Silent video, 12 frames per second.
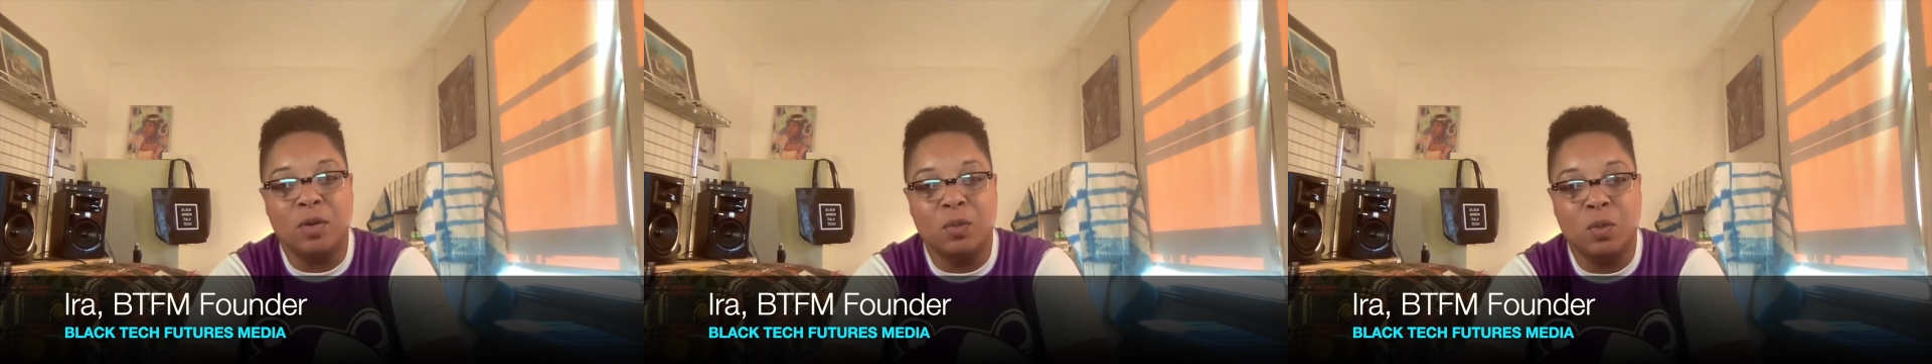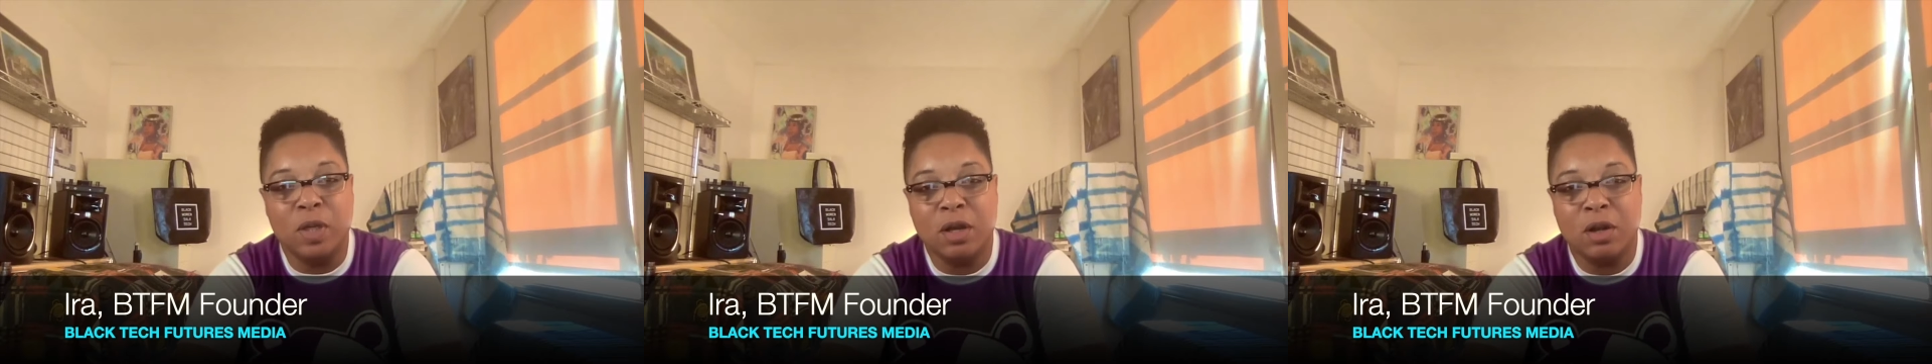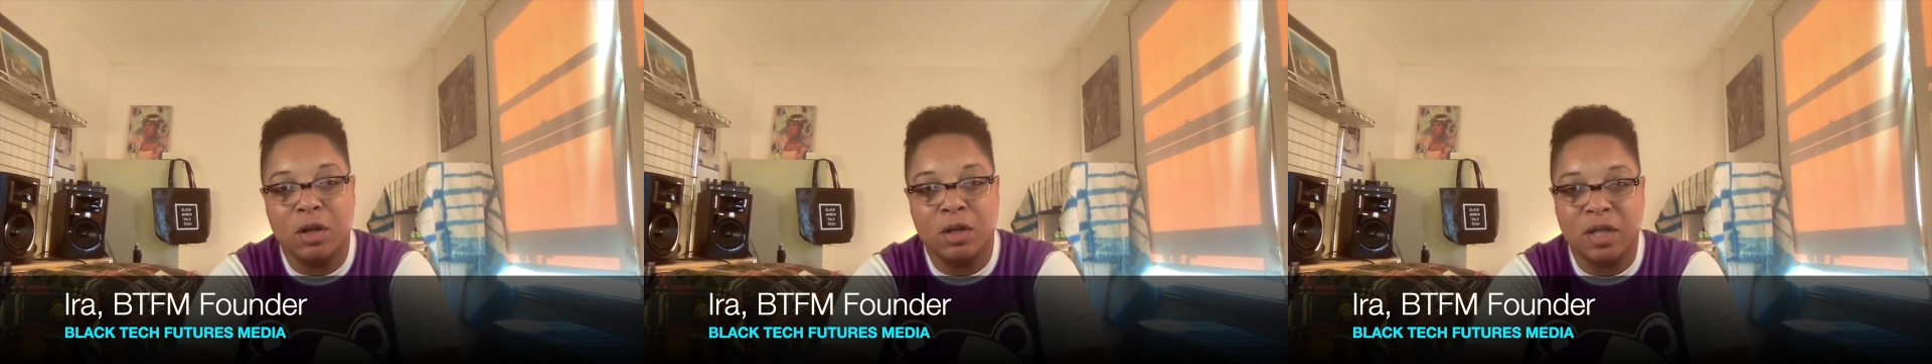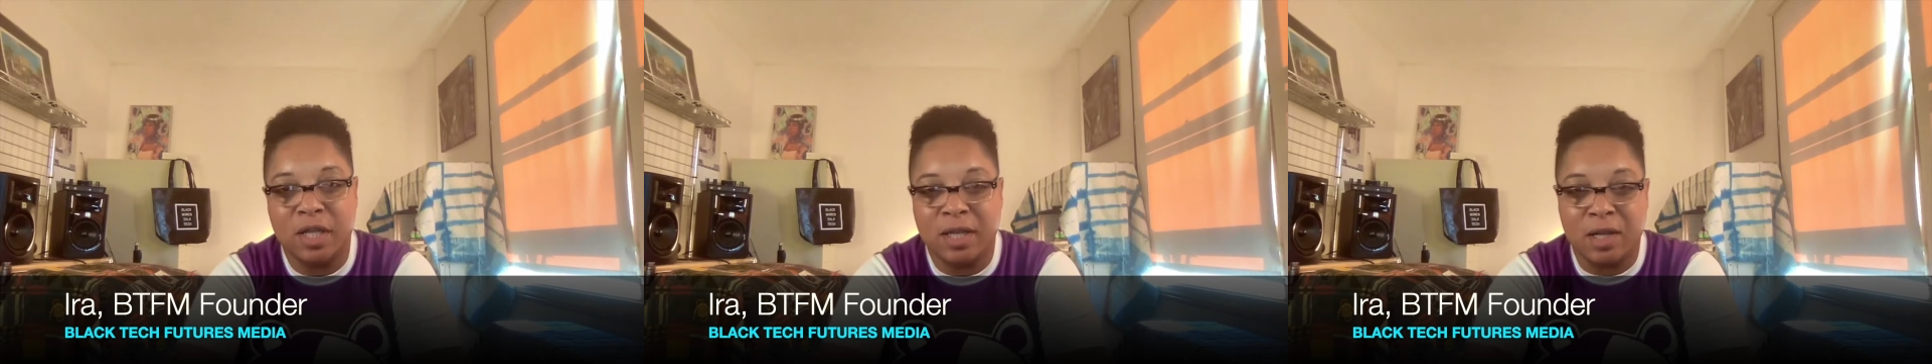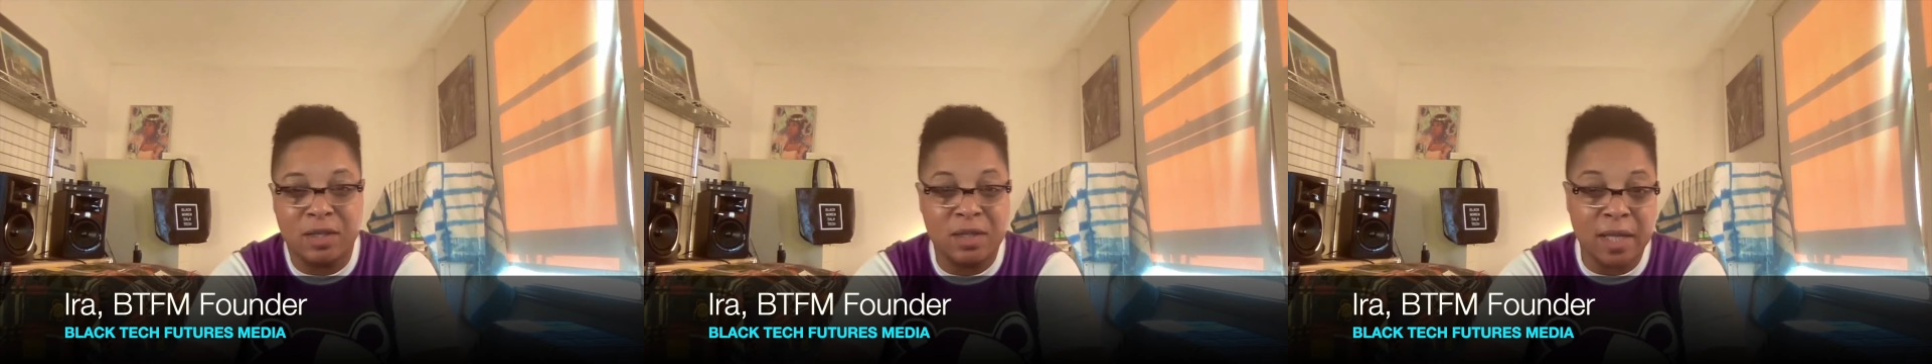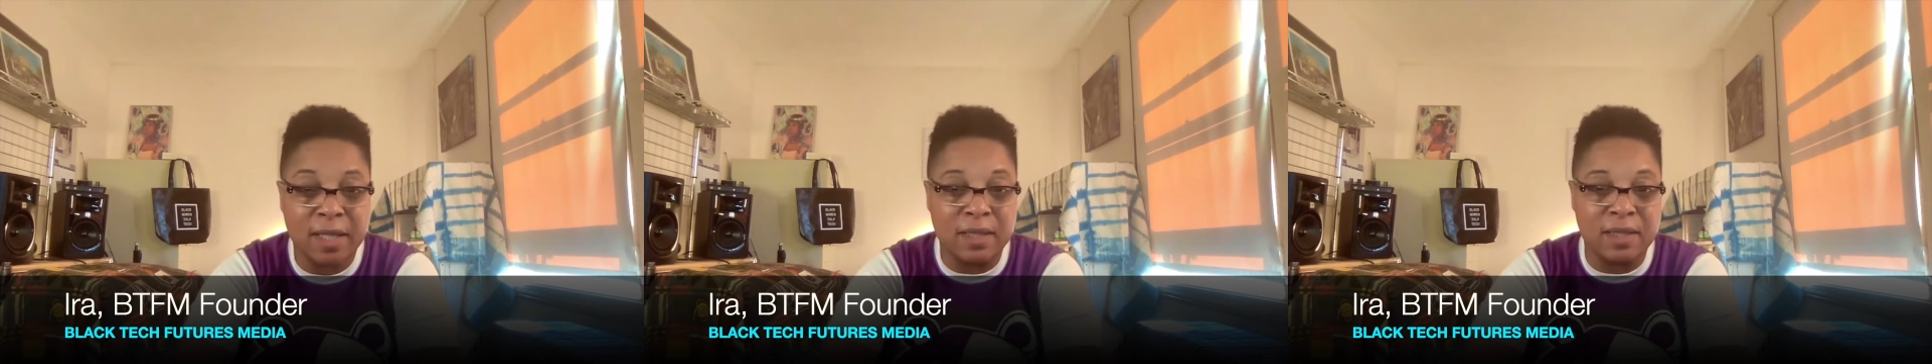We are in our
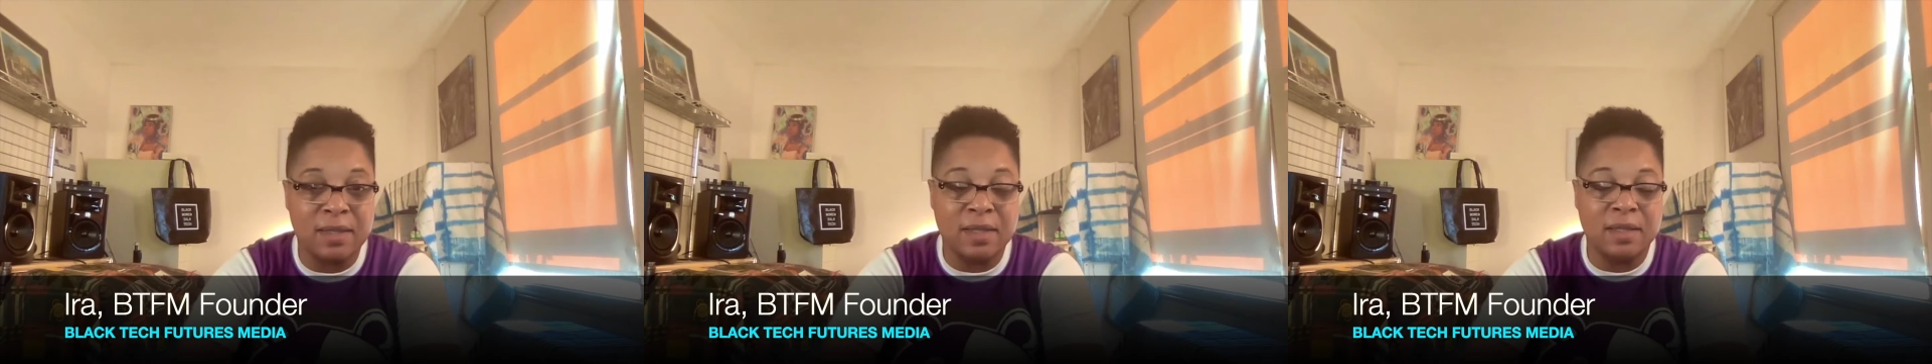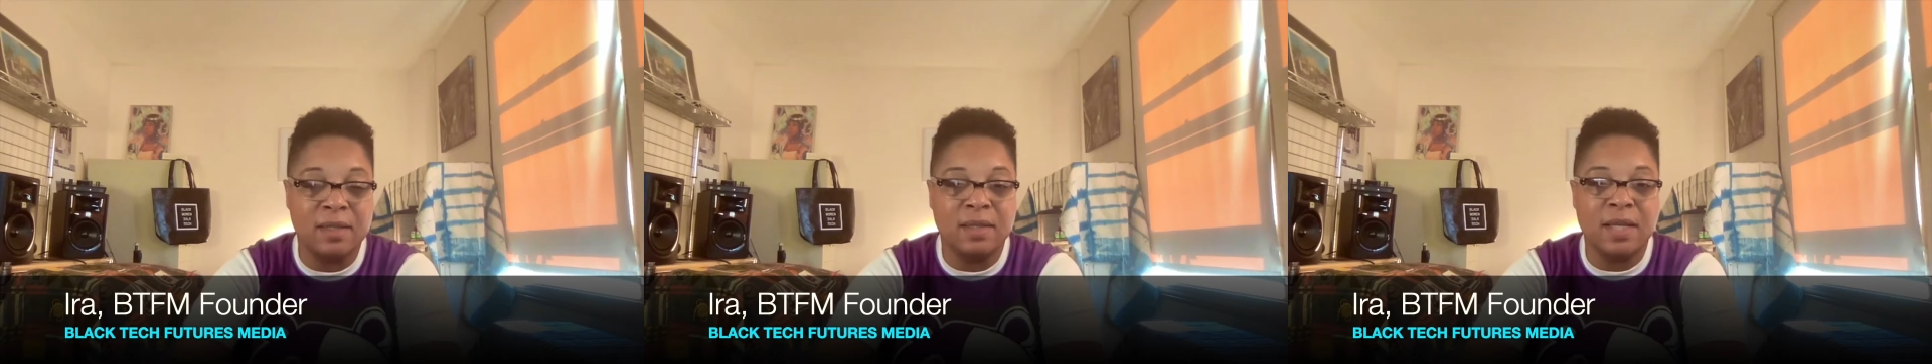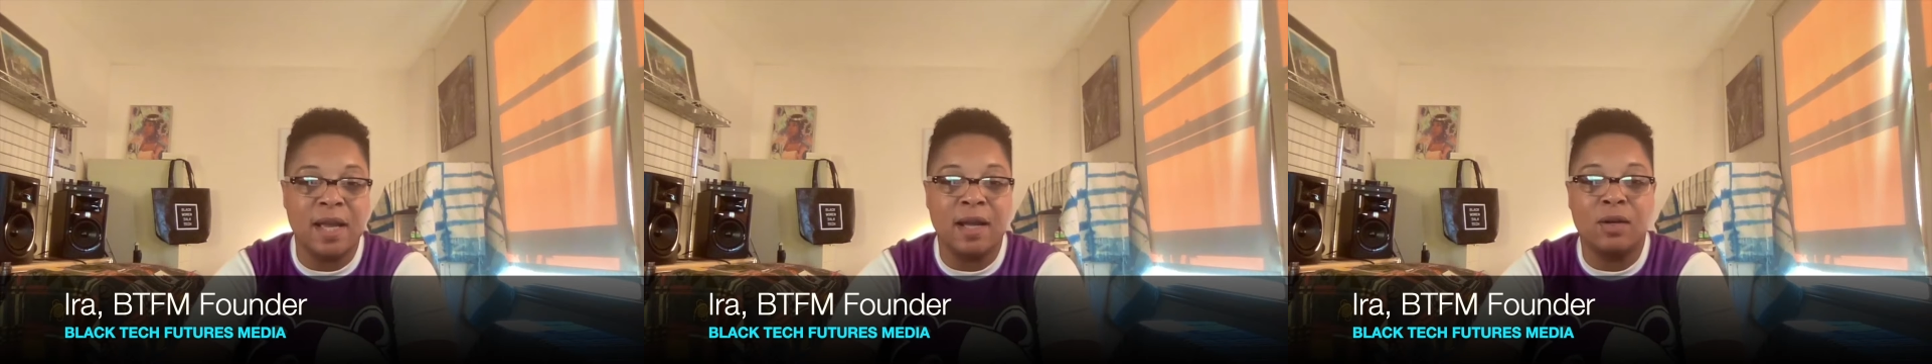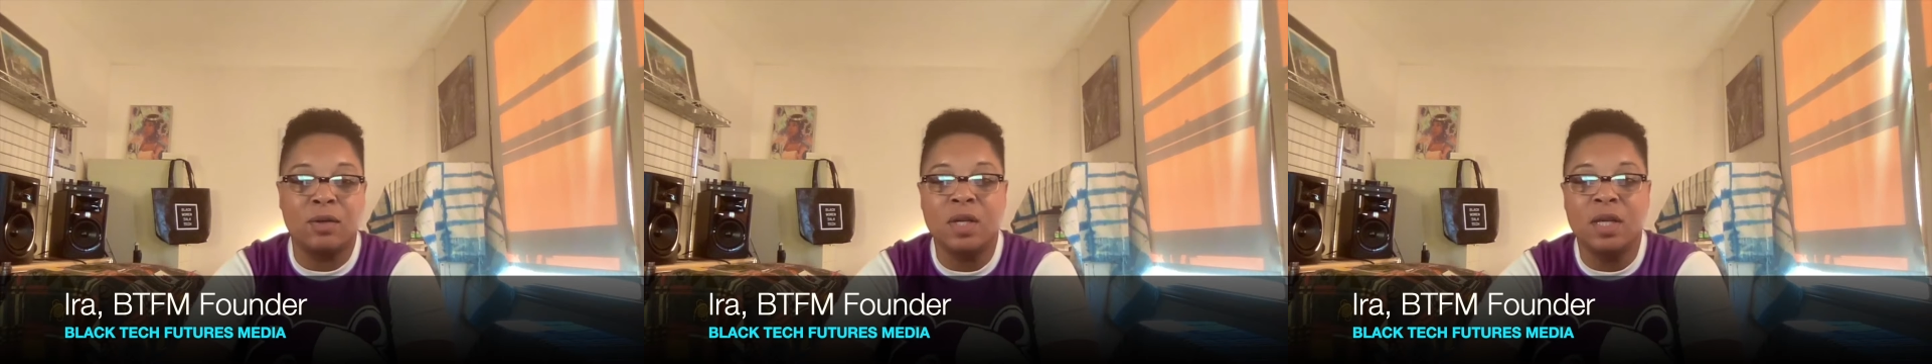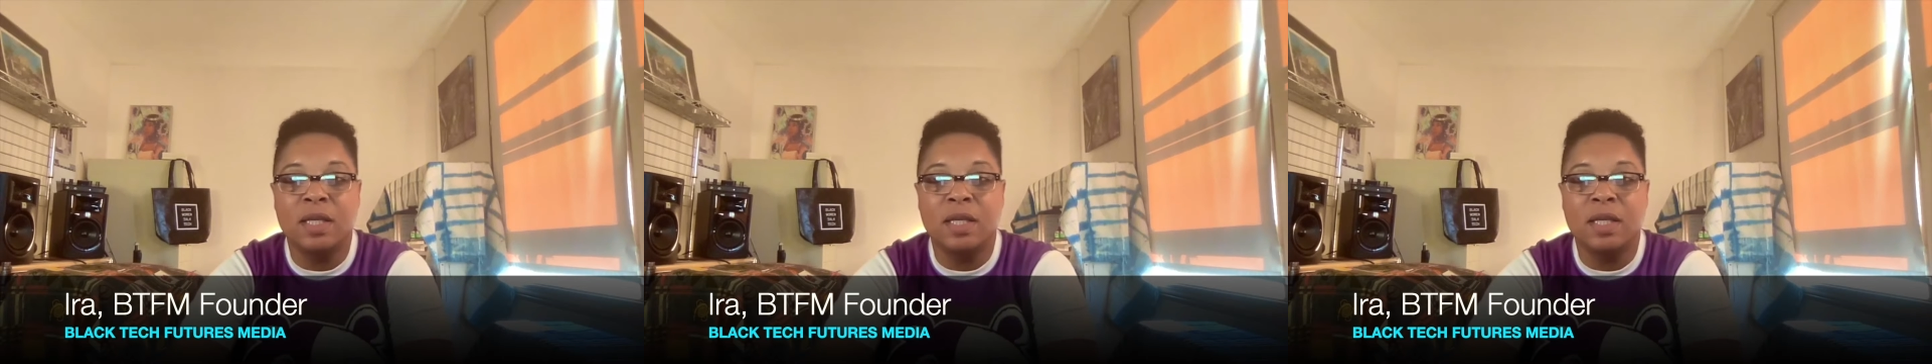second season now.